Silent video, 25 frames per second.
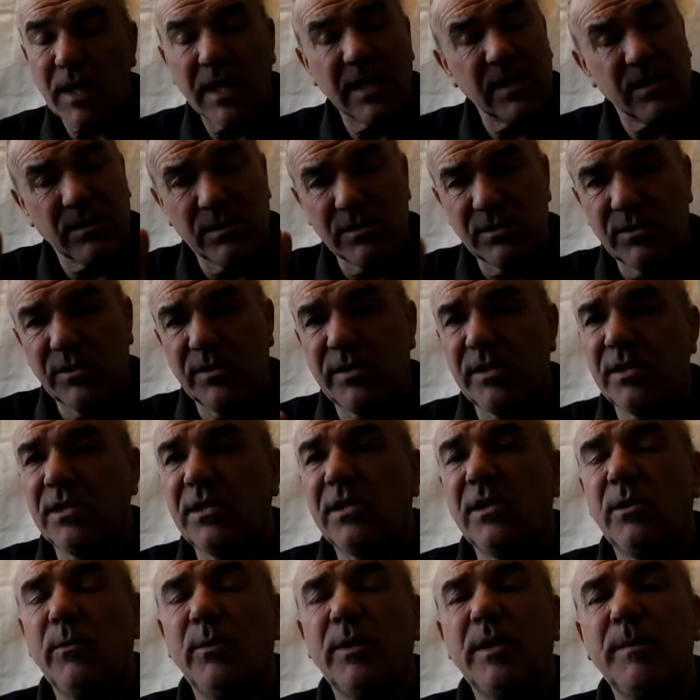It's got nothing to
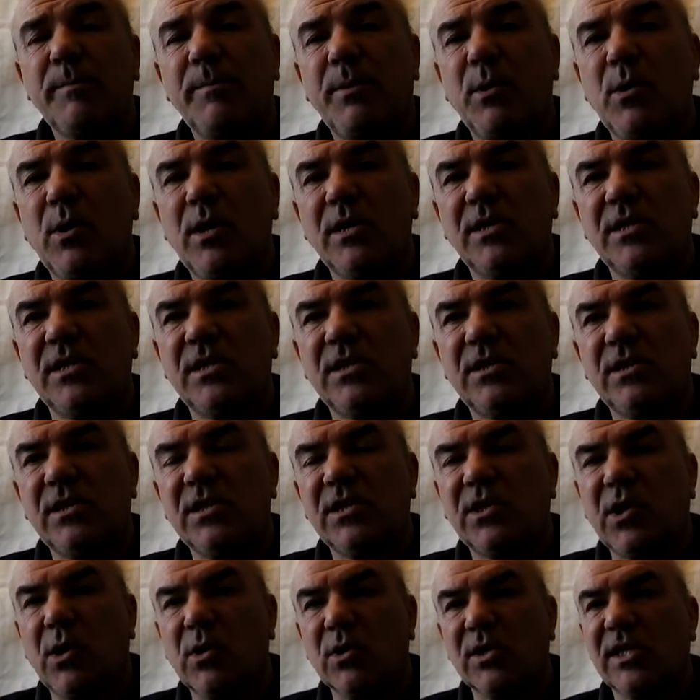do with the poisons
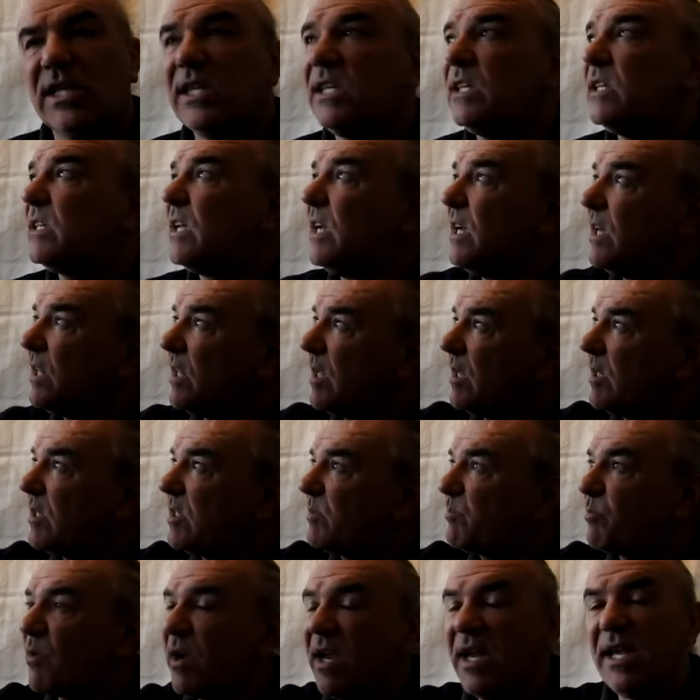and toxins they
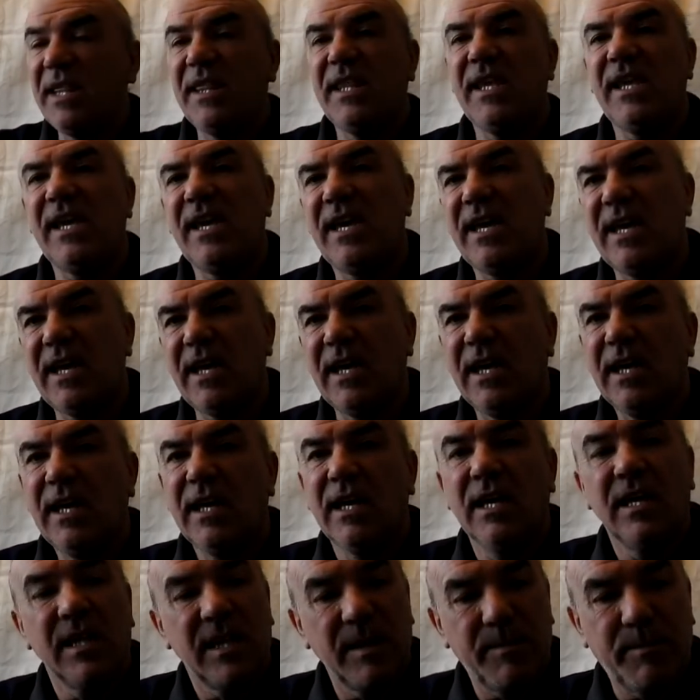spray in the air,
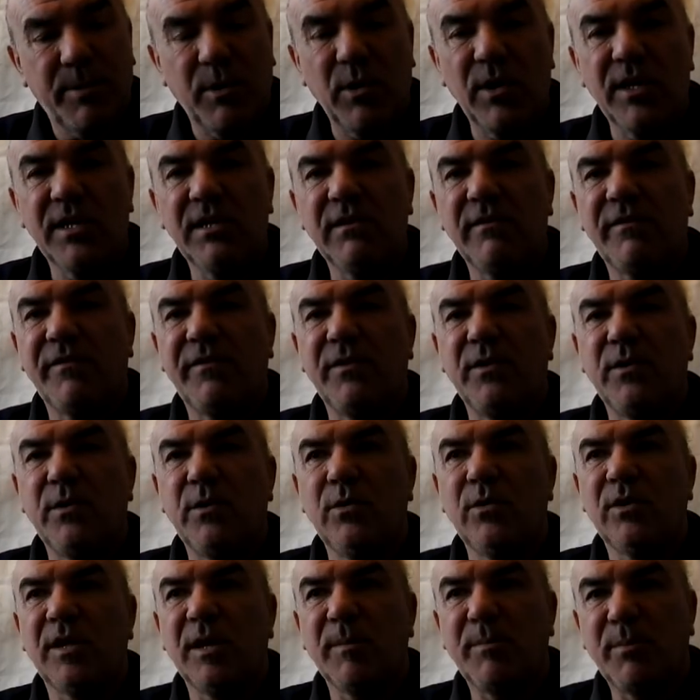they put in your
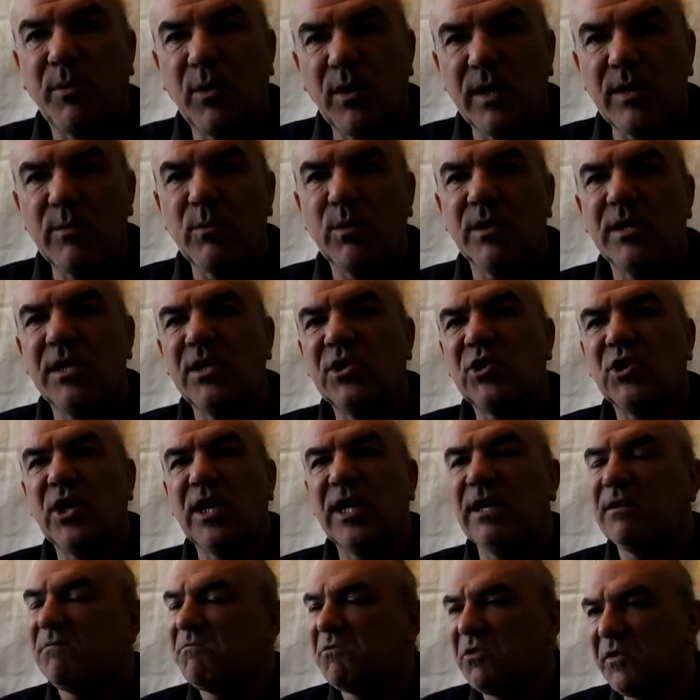food, they put in what you
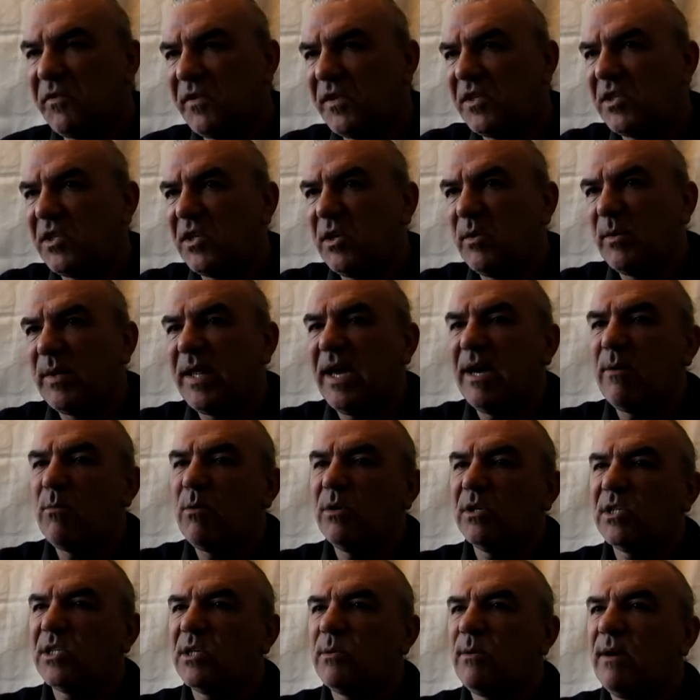drink. Nothing to do with that
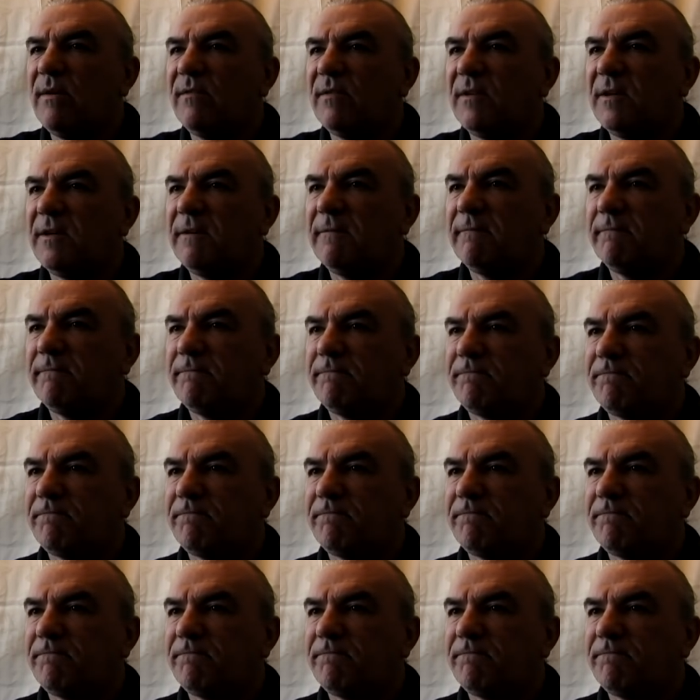whatsoever.